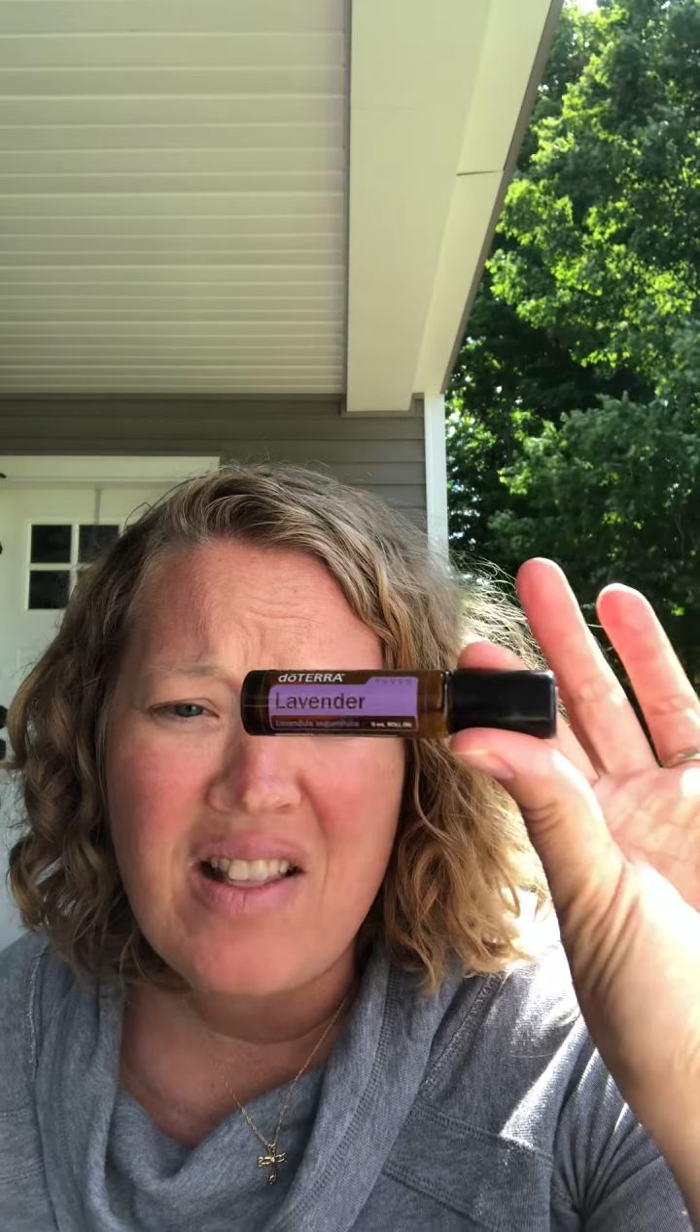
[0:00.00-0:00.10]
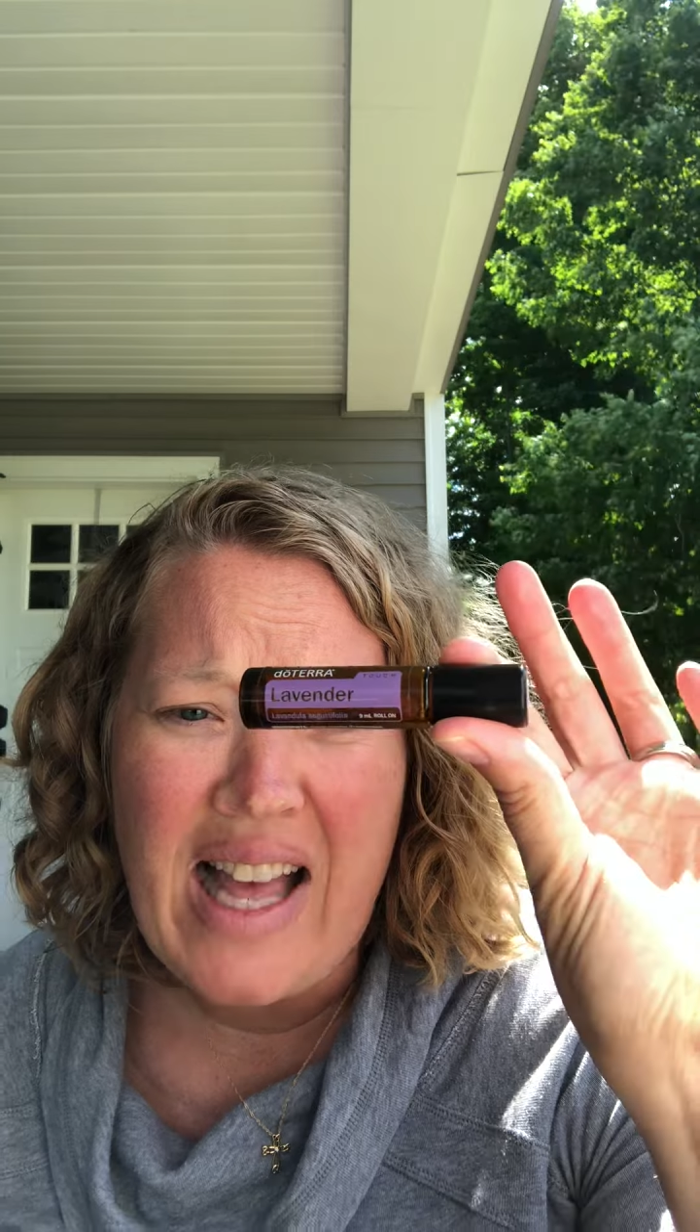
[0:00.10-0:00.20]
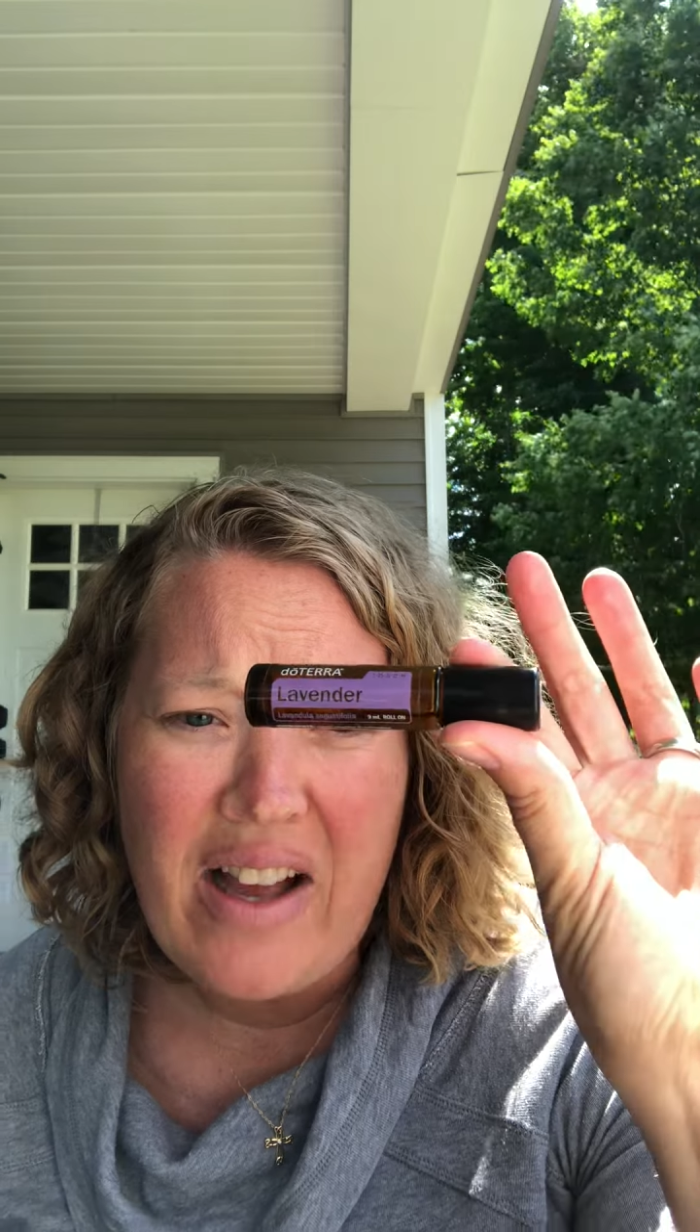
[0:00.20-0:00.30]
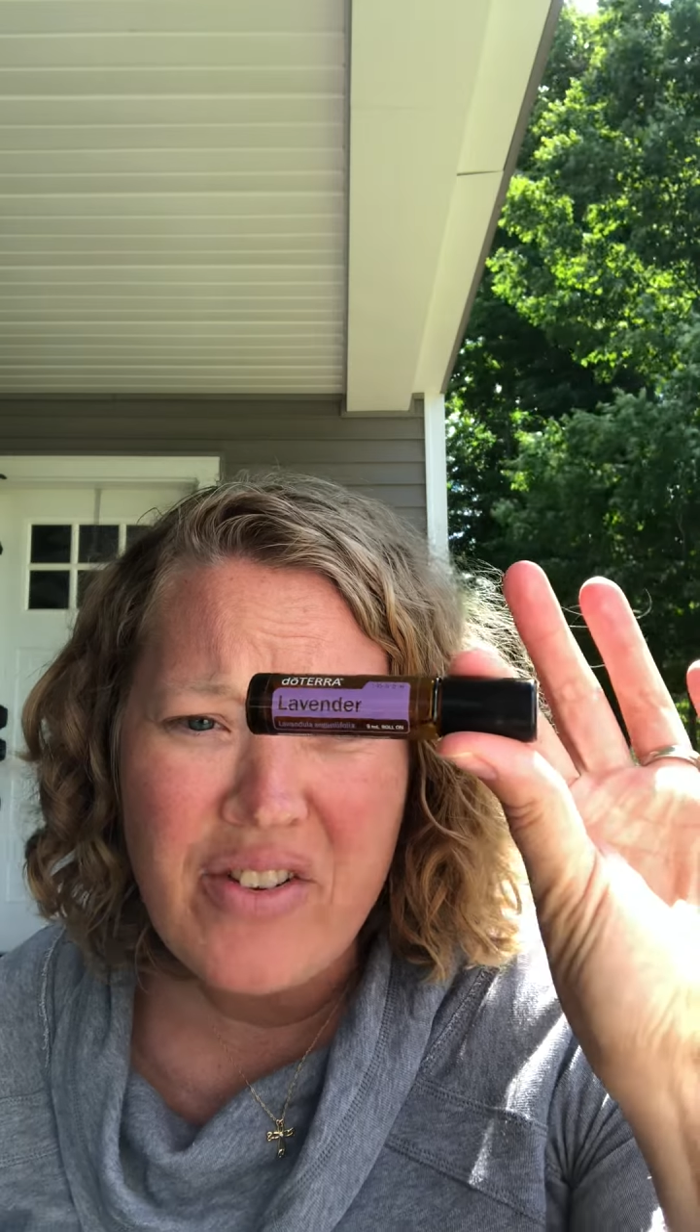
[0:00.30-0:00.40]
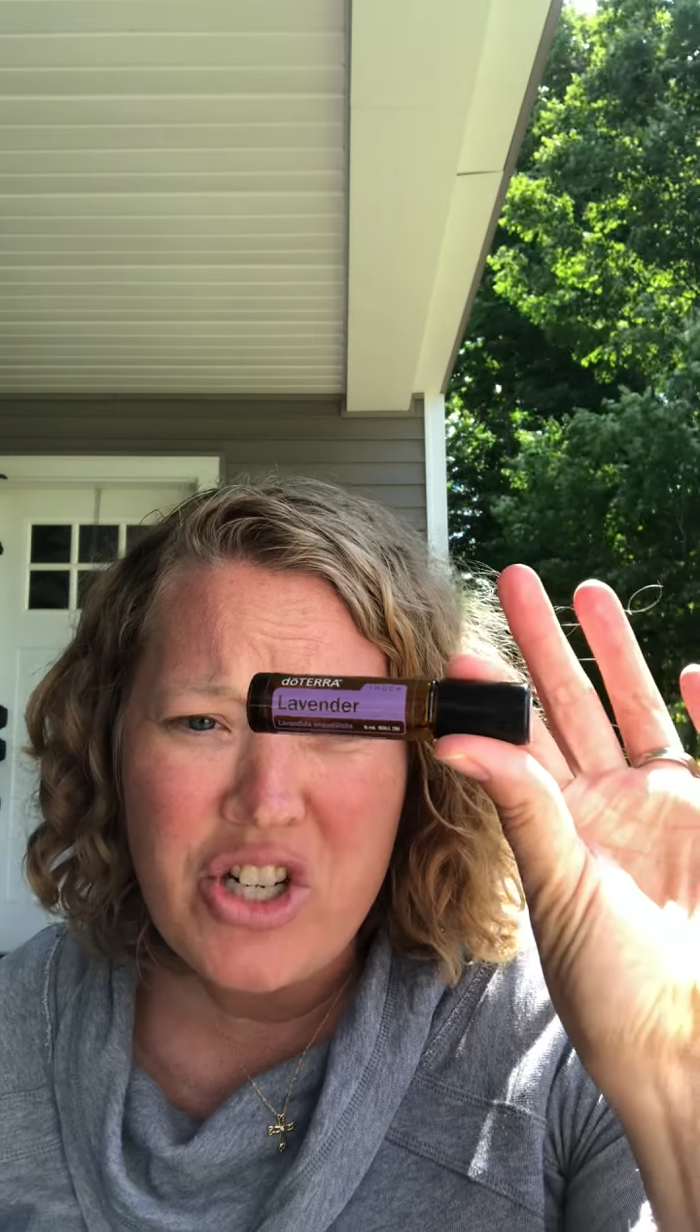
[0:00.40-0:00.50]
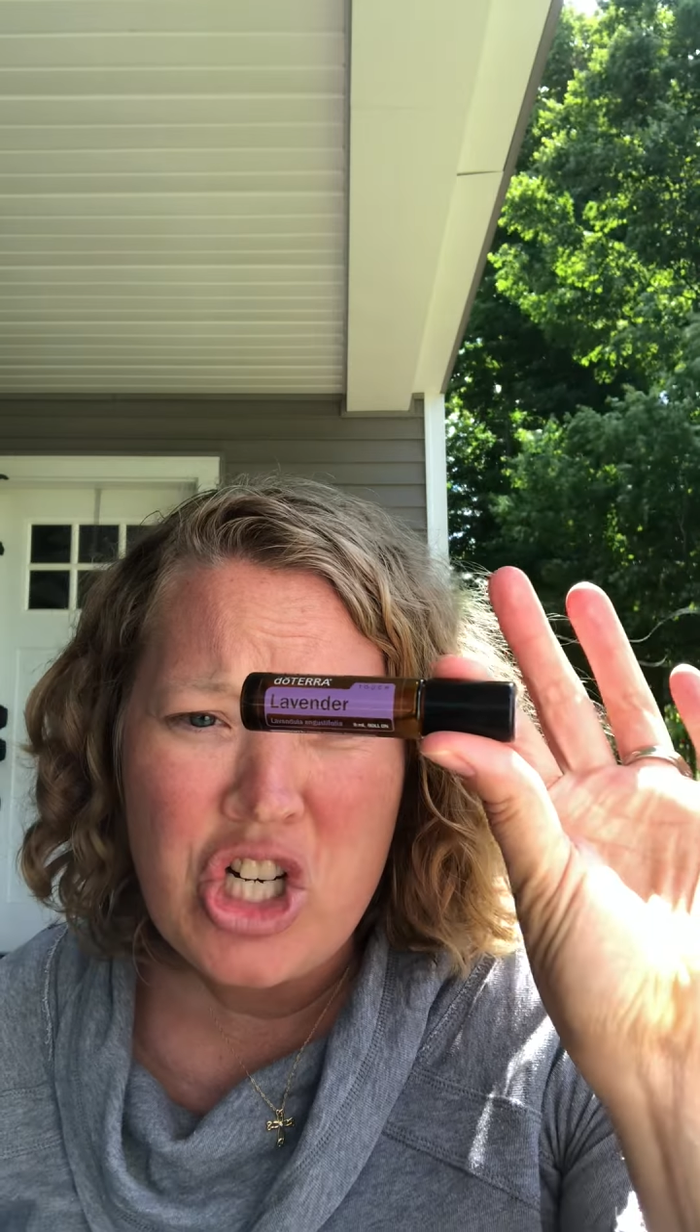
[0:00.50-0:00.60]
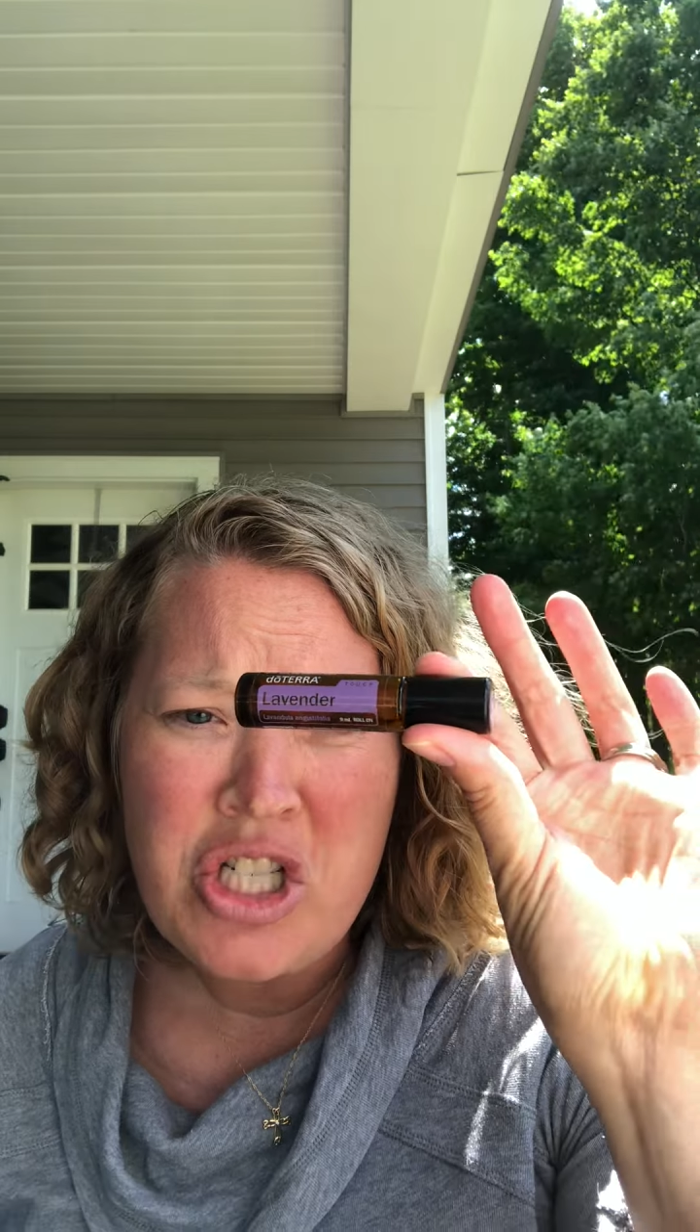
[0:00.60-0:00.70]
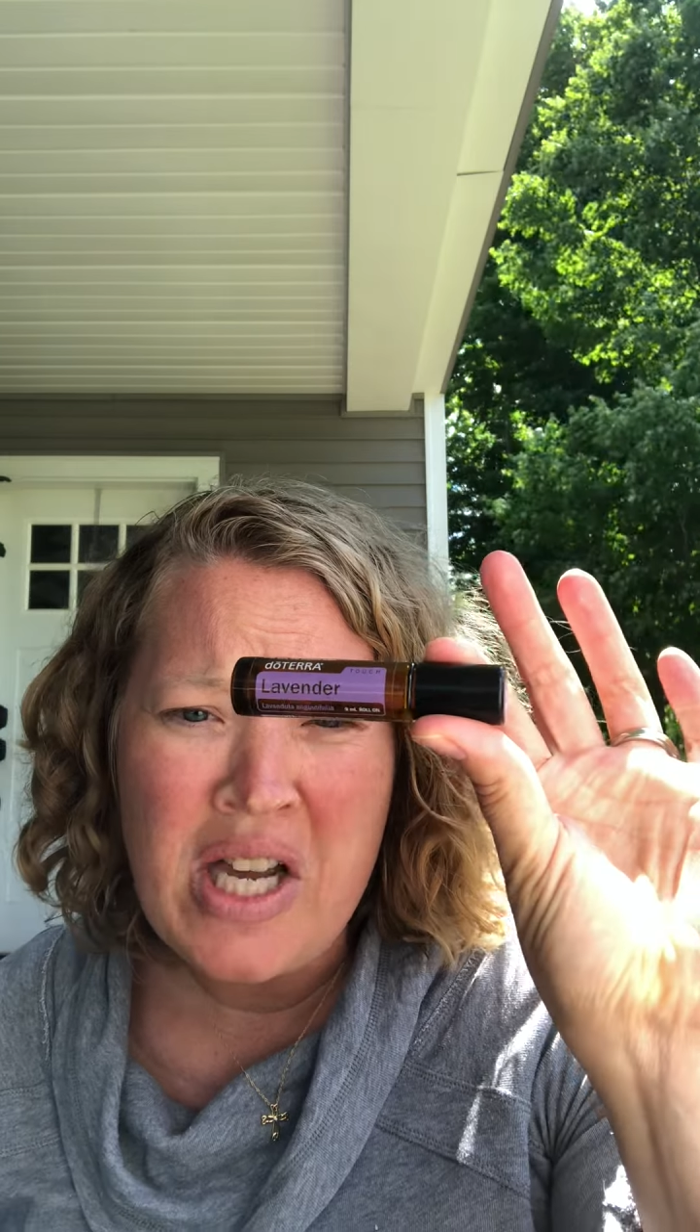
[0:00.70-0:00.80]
Lavender